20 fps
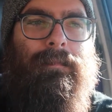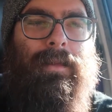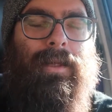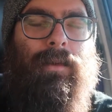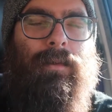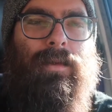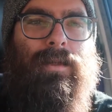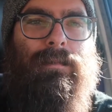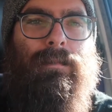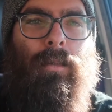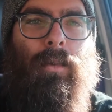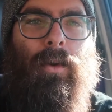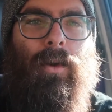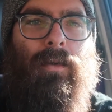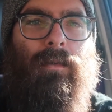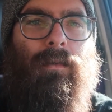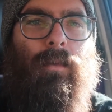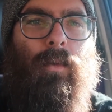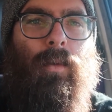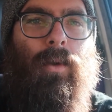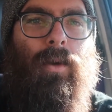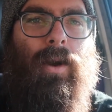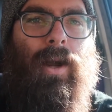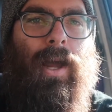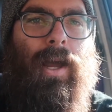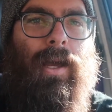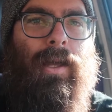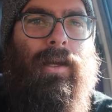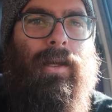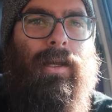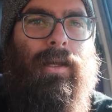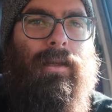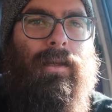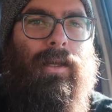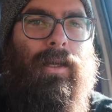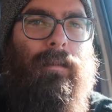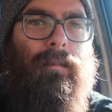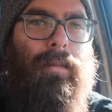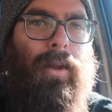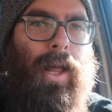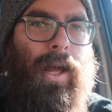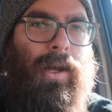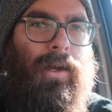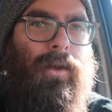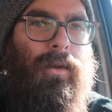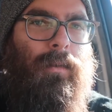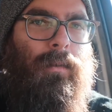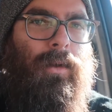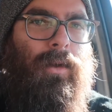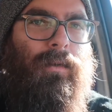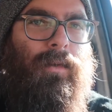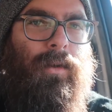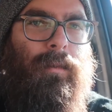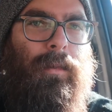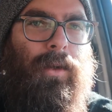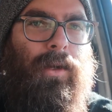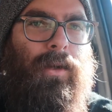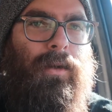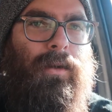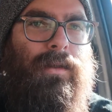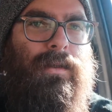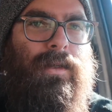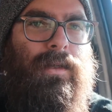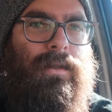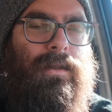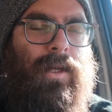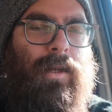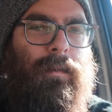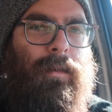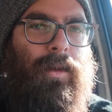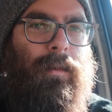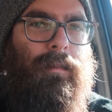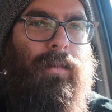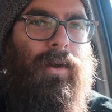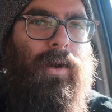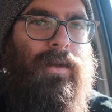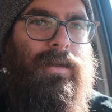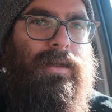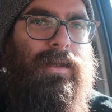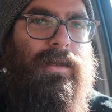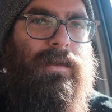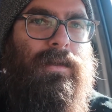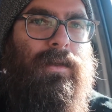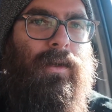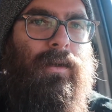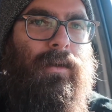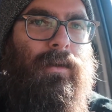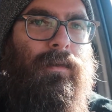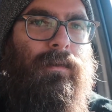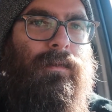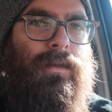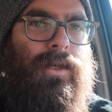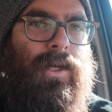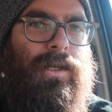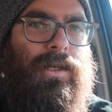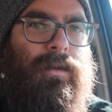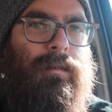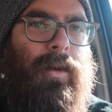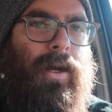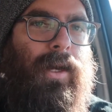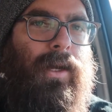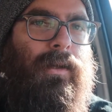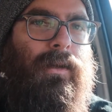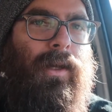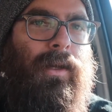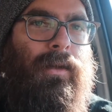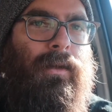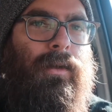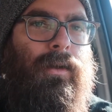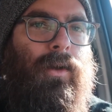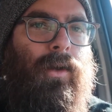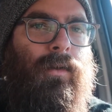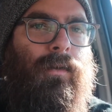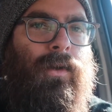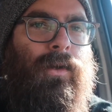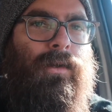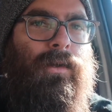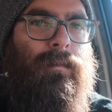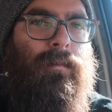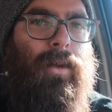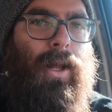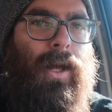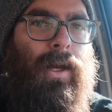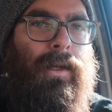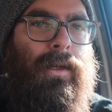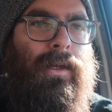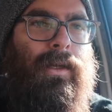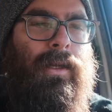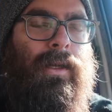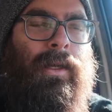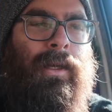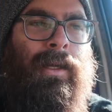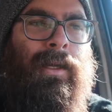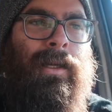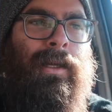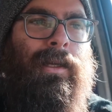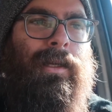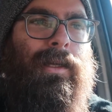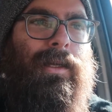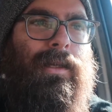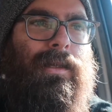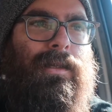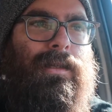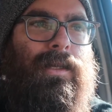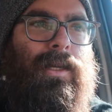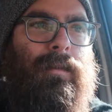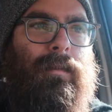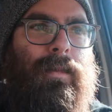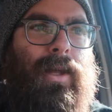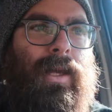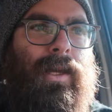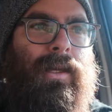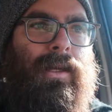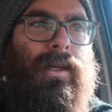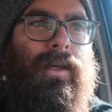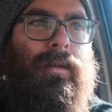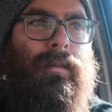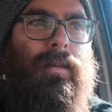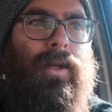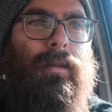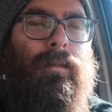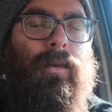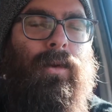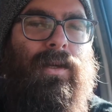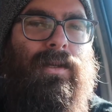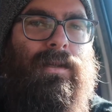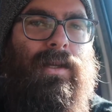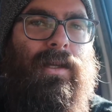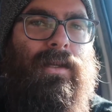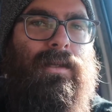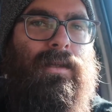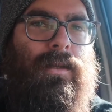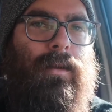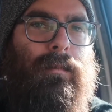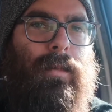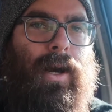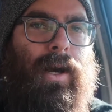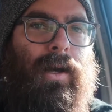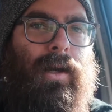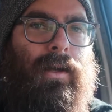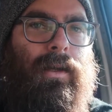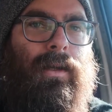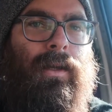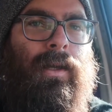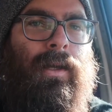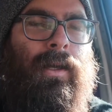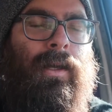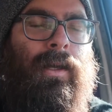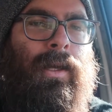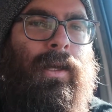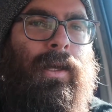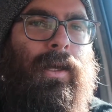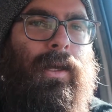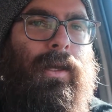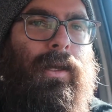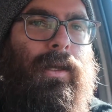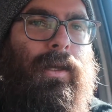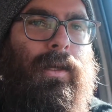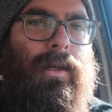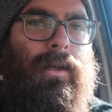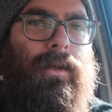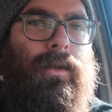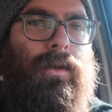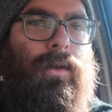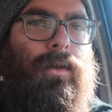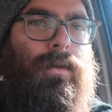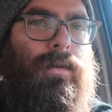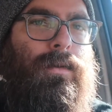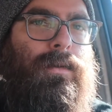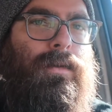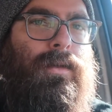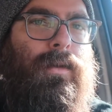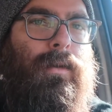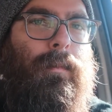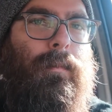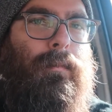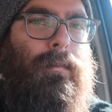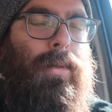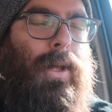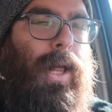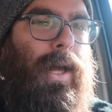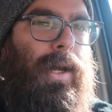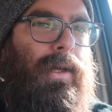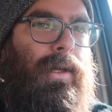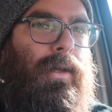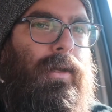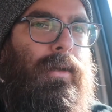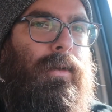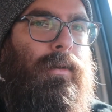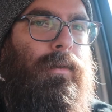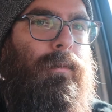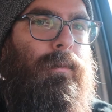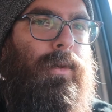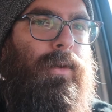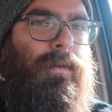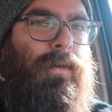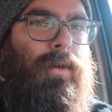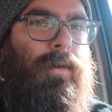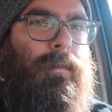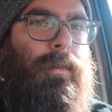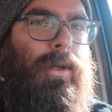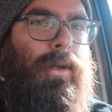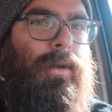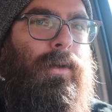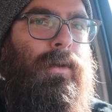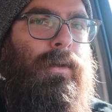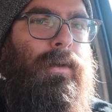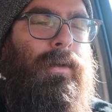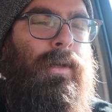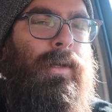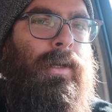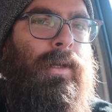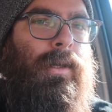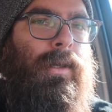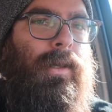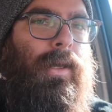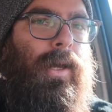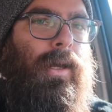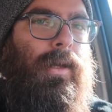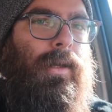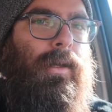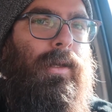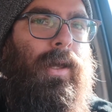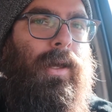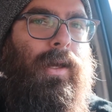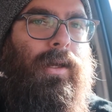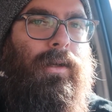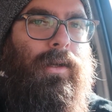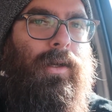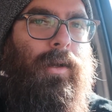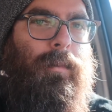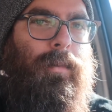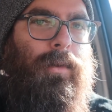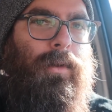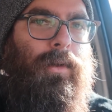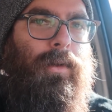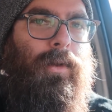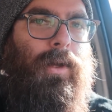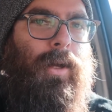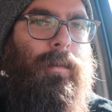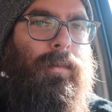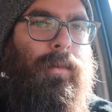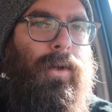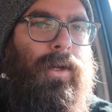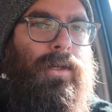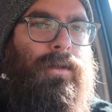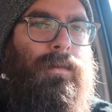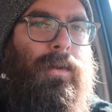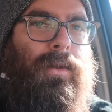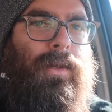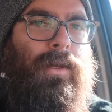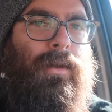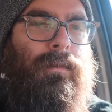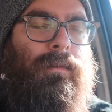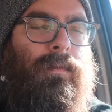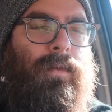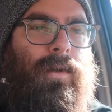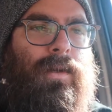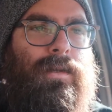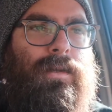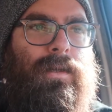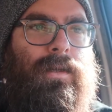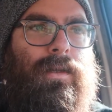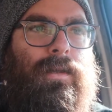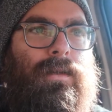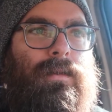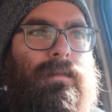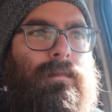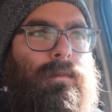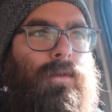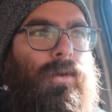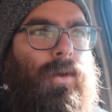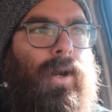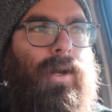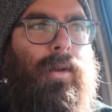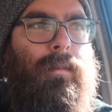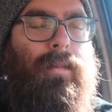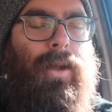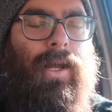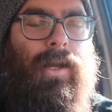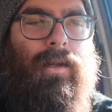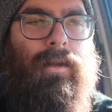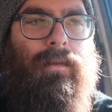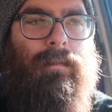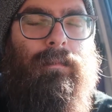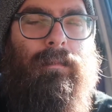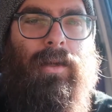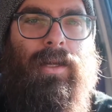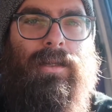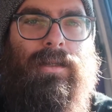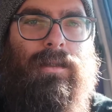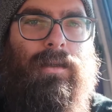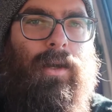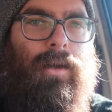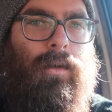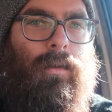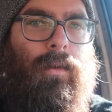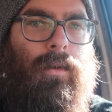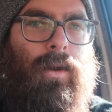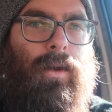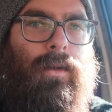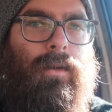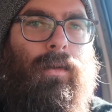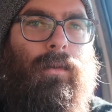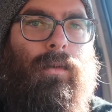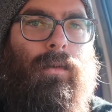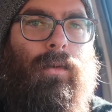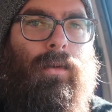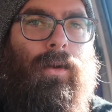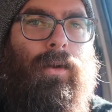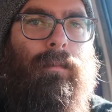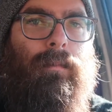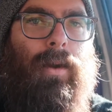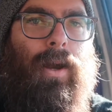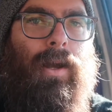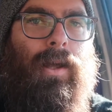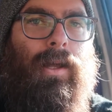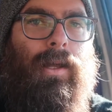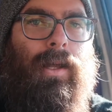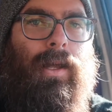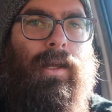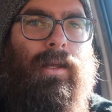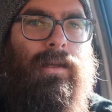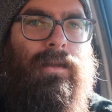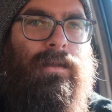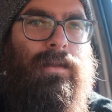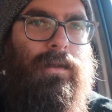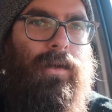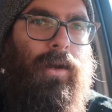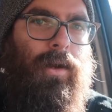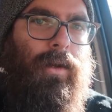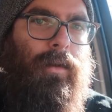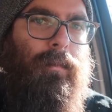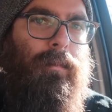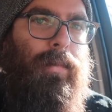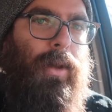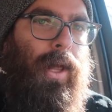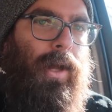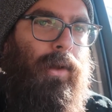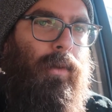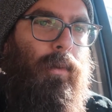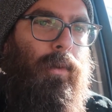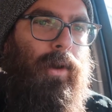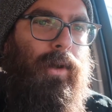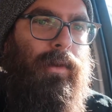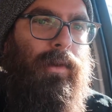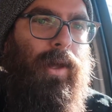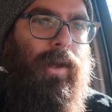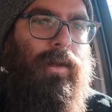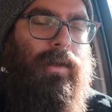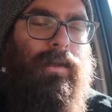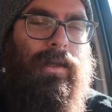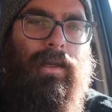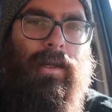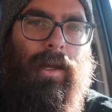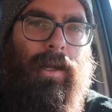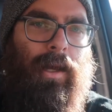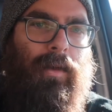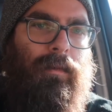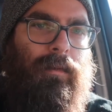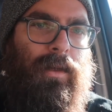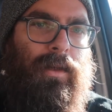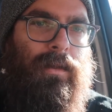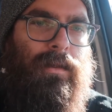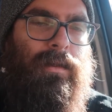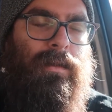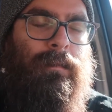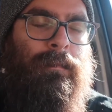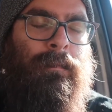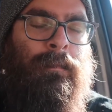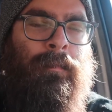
It was more for adding the black rearview mirror since I'm in the process of changing my headliner over to black. It seemed like it made more sense to buy a used black rearview mirror that had a couple little upgrades with it versus trying to paint my stock one or buying a stock black one that didn't have this.